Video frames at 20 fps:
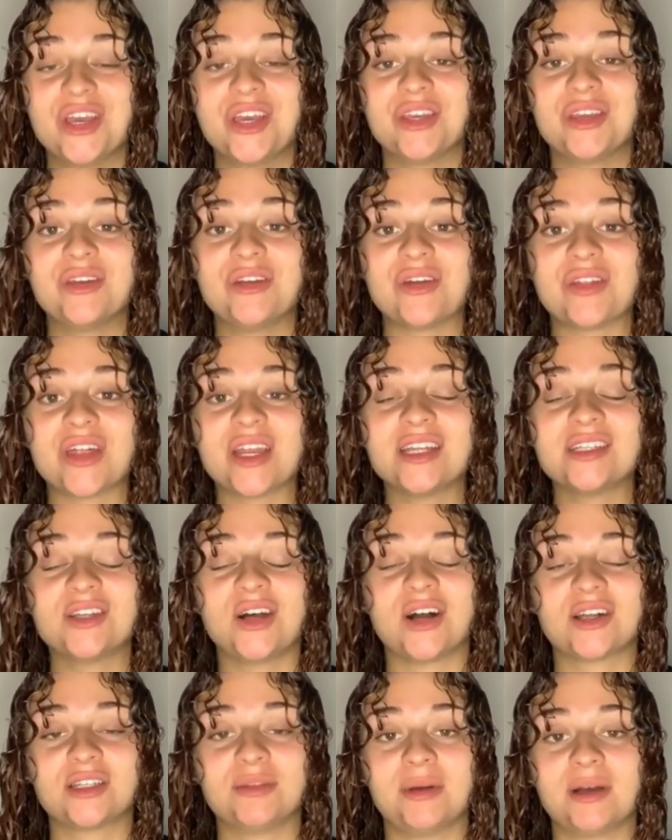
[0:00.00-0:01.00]
you know that I
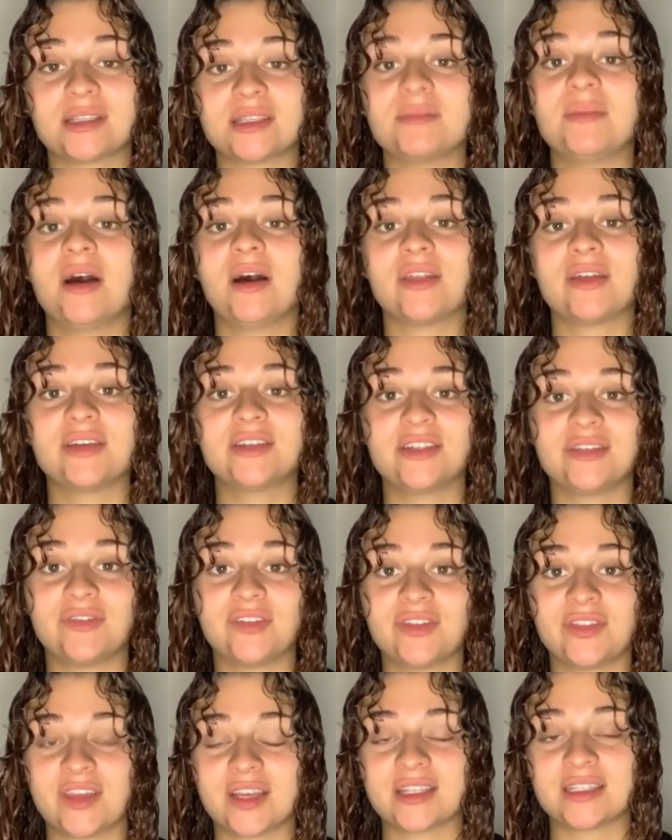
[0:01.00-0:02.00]
talked about some other
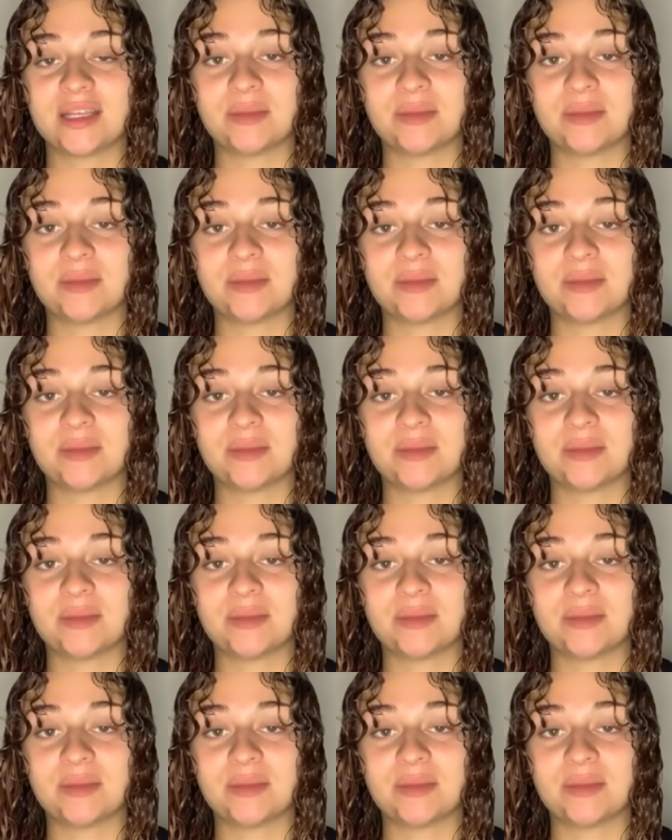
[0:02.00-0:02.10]
different things